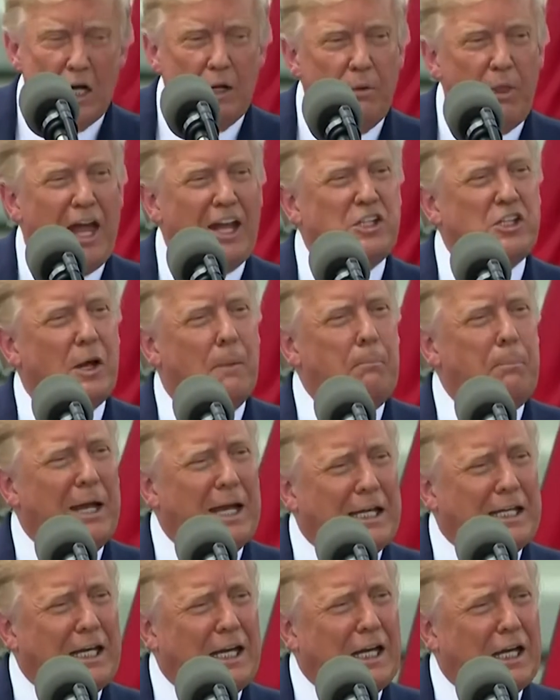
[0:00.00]
That's a
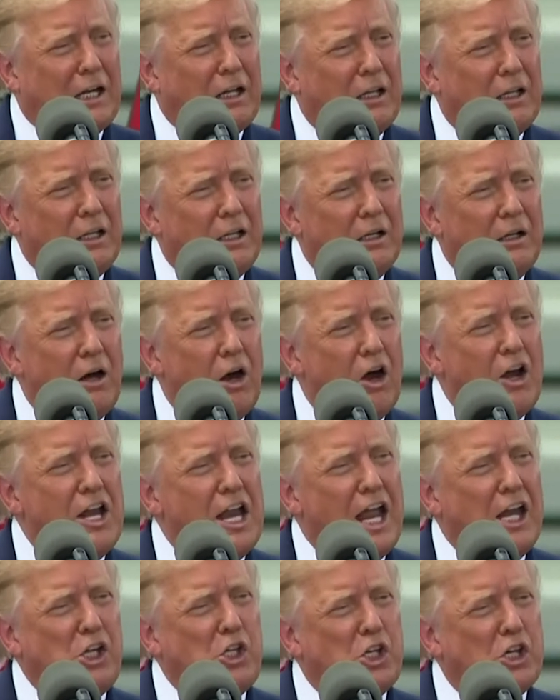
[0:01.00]
big deal. Our
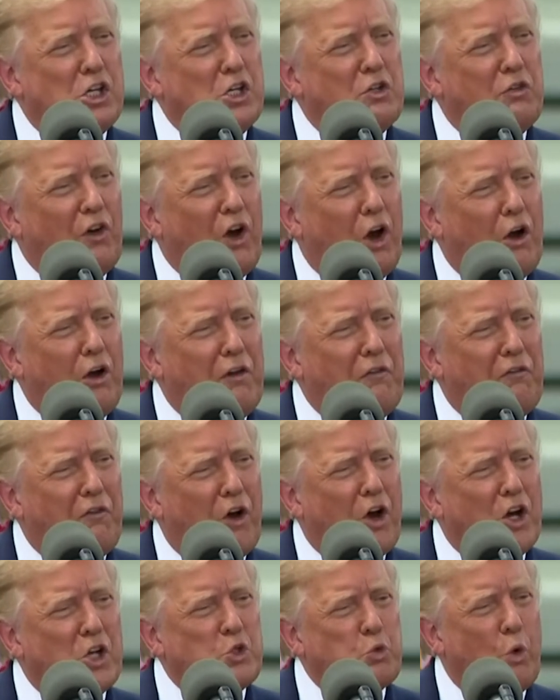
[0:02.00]
nation's very
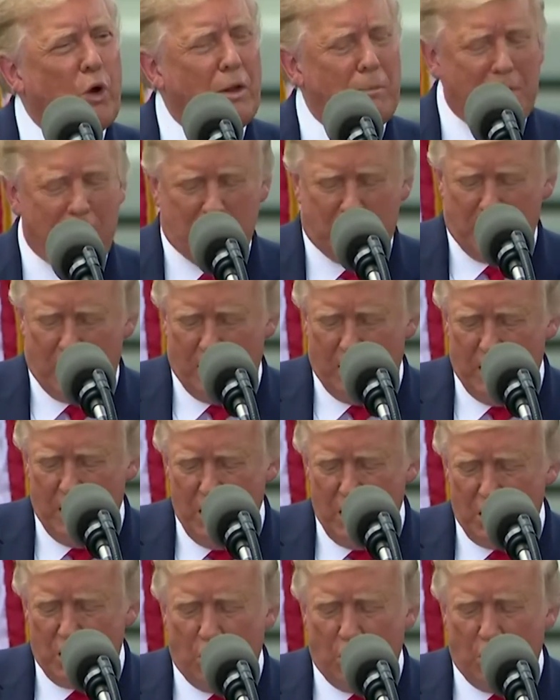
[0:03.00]
first, Wilmington.